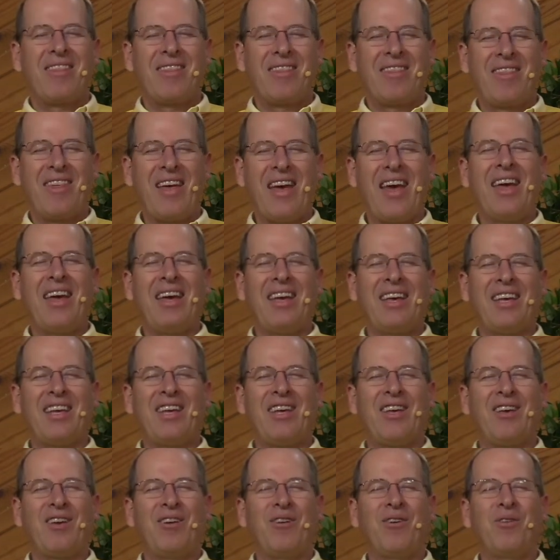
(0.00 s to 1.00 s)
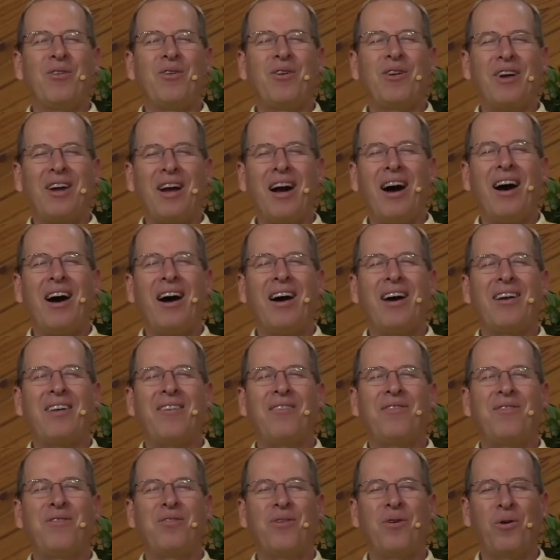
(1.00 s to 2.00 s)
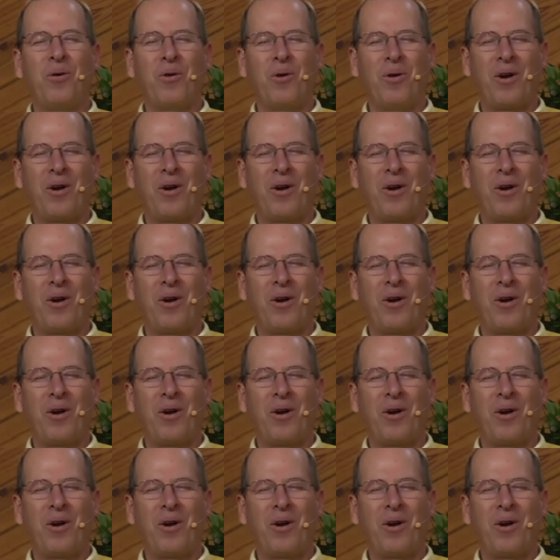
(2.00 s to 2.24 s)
thank you, God, for?